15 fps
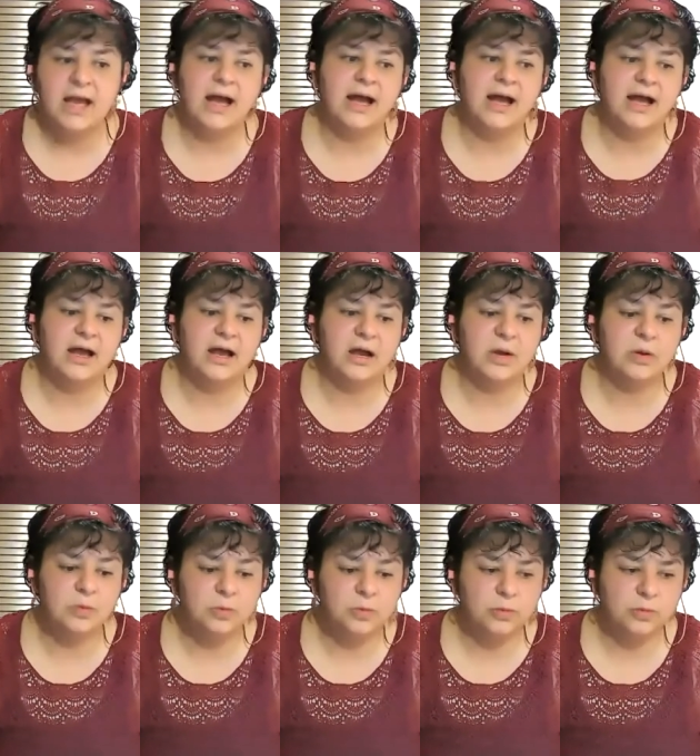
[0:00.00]

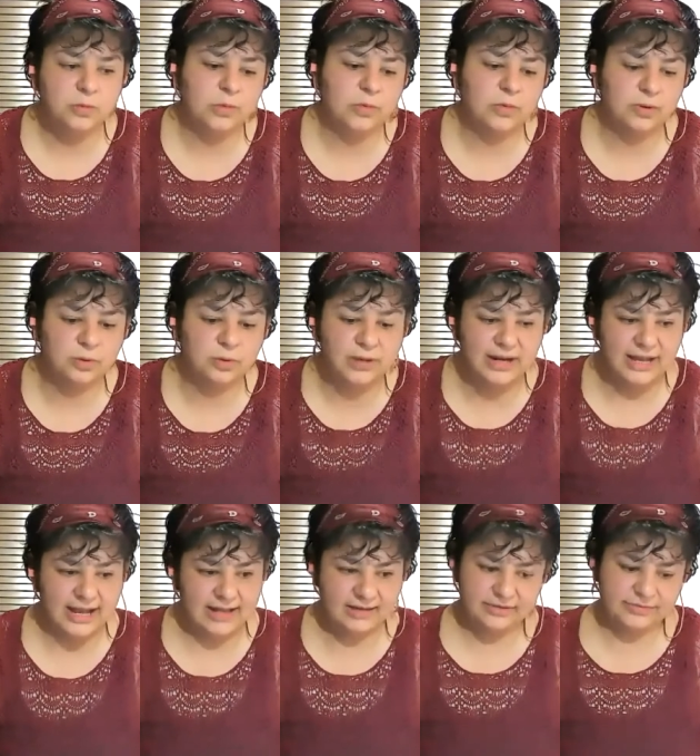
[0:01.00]

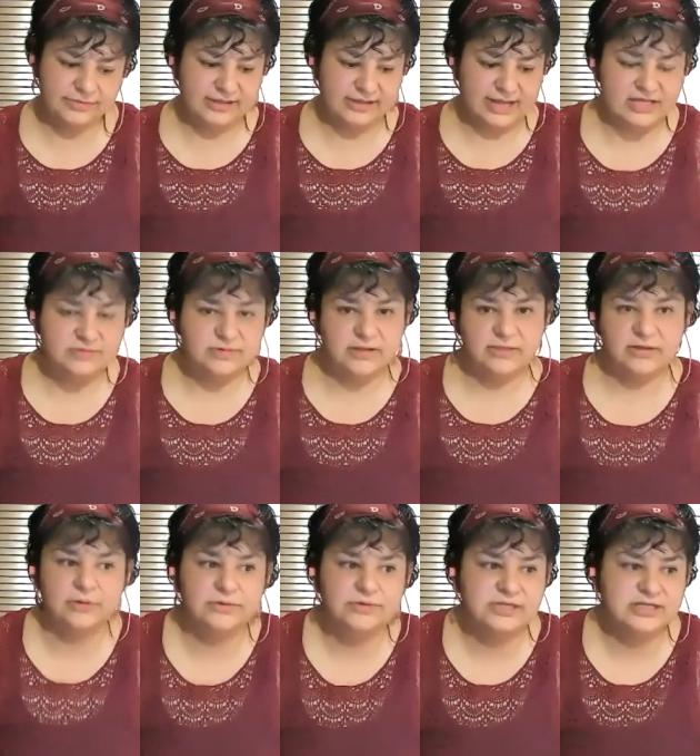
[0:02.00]
What I realized with
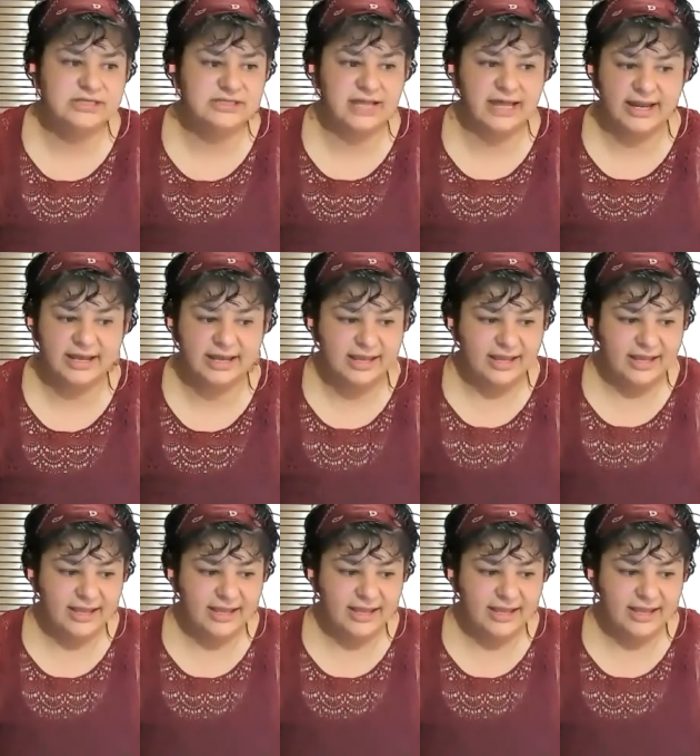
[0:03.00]
those is that